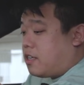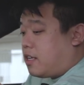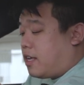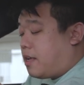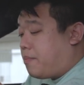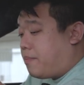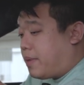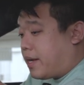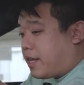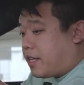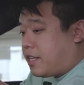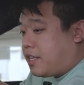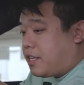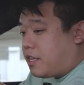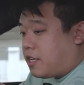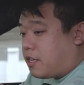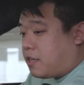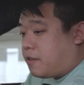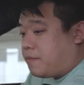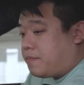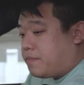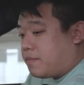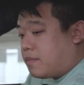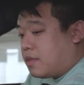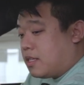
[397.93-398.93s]
handbag
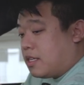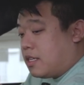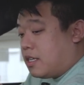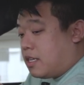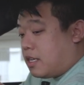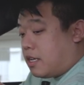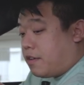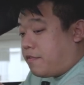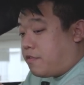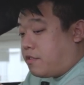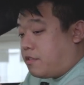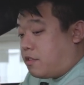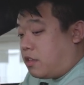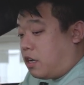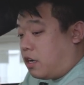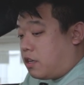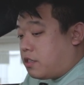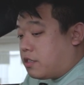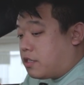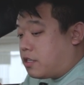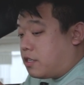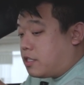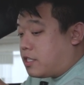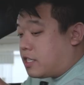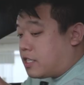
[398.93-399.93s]
here. If you're not,
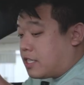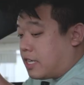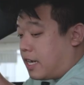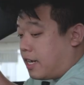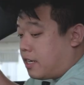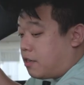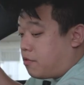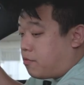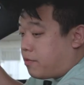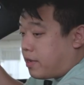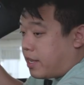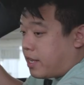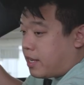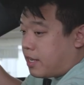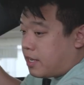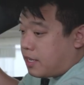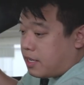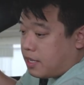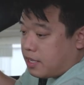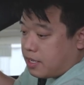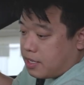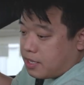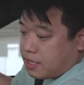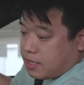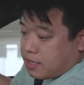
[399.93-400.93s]
you could just hide away.
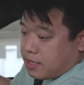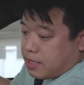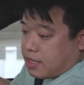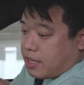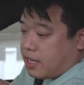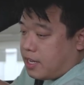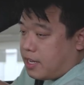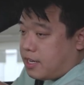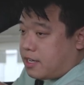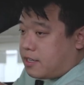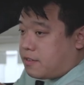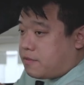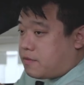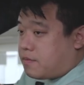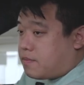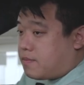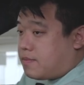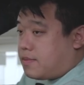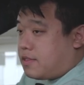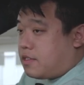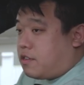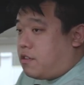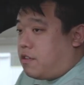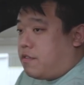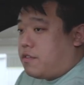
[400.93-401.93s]
And
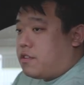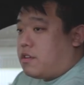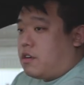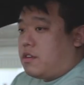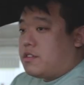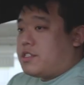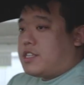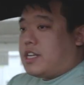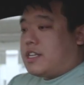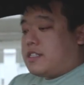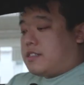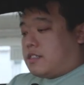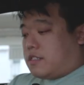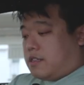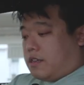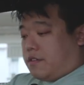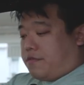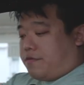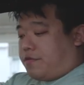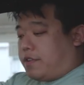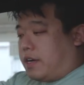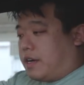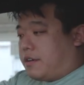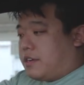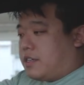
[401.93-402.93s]
overall, just a
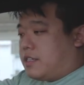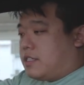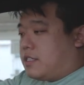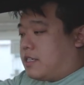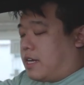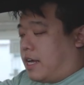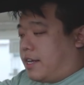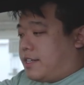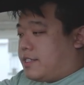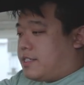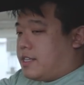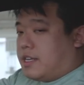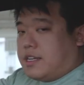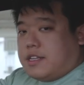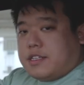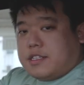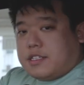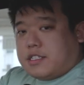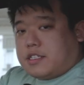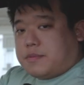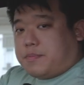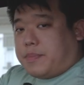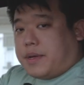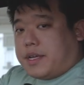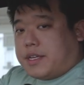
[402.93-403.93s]
very nice
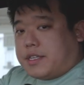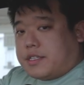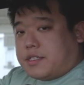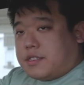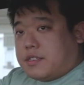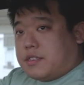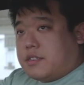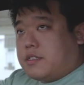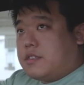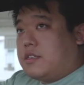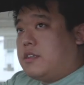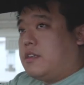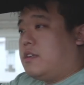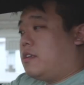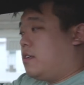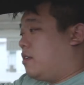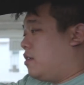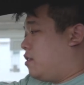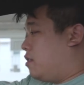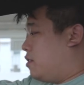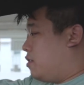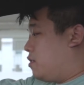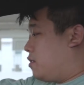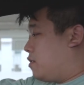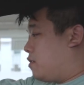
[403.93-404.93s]
space. Now, in
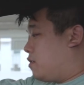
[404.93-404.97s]
terms